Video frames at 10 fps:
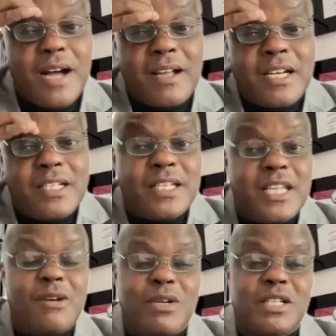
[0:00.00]
I couldn't
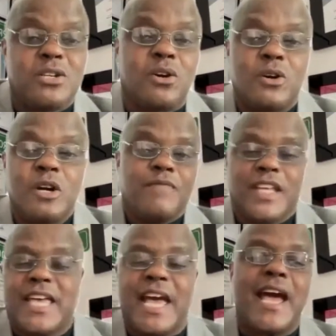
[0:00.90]
deal with, you know,
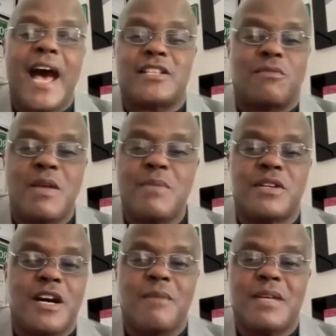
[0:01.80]
the chaos of people
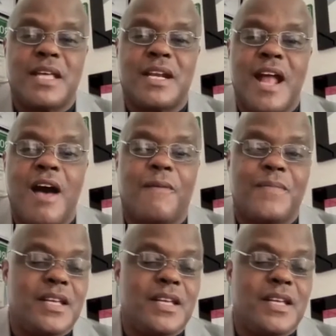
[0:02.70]
come in and out.